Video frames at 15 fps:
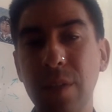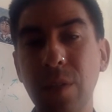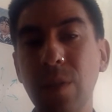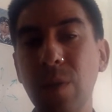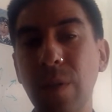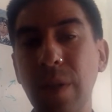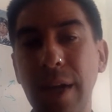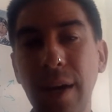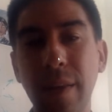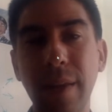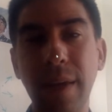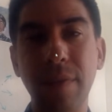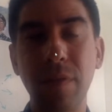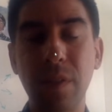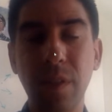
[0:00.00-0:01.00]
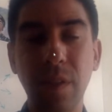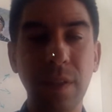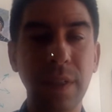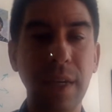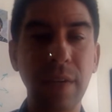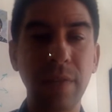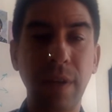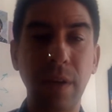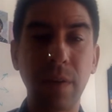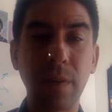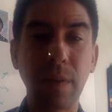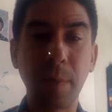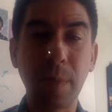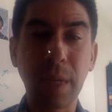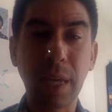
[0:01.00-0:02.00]
do and how they facilitate viral
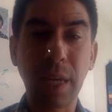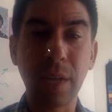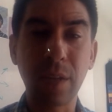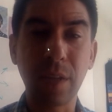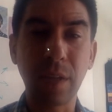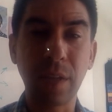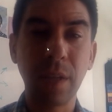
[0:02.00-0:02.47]
replication.